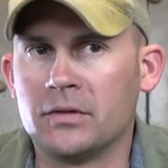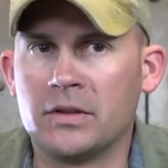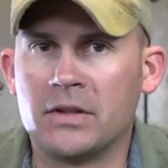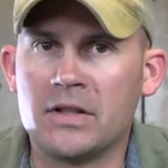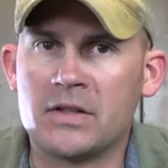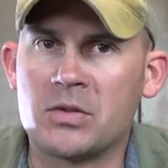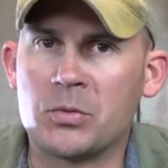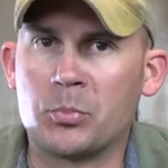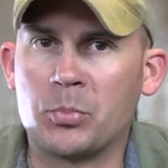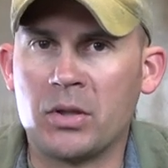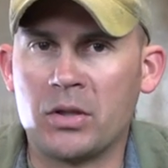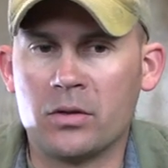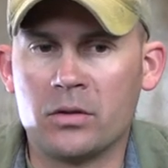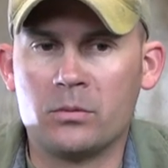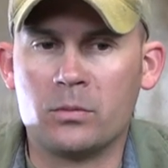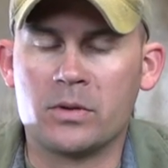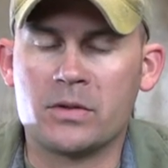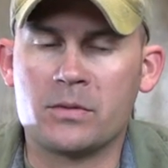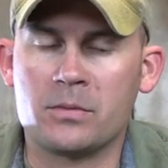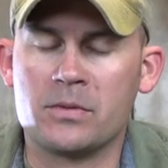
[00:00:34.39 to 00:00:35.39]

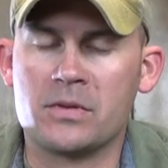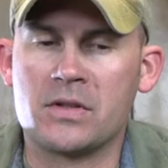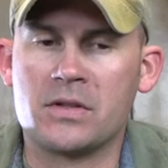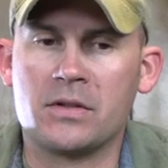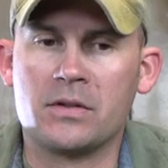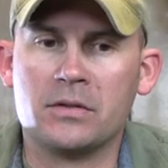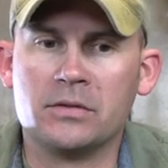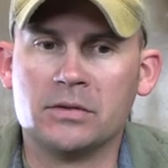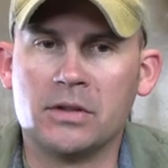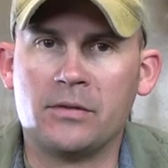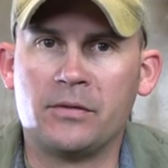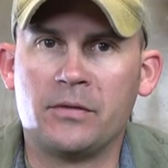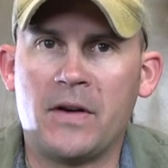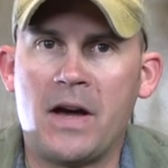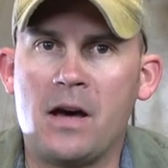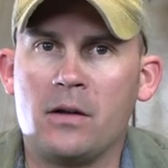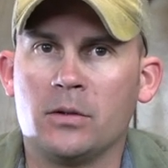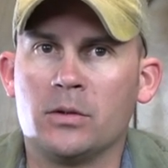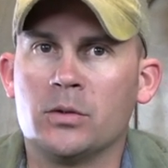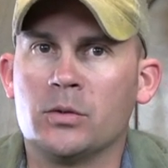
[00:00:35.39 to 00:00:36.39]
disappeared which was a, a
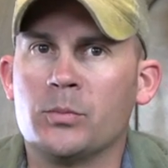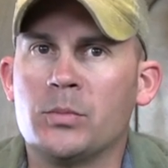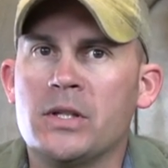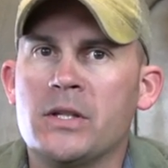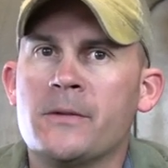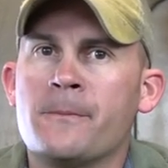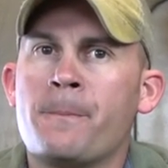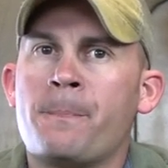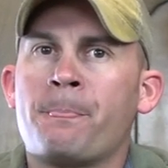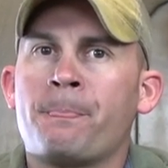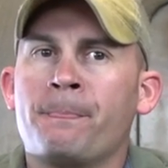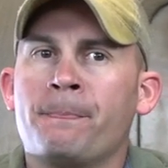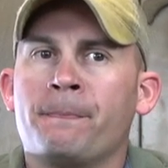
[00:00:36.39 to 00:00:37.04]
foul on me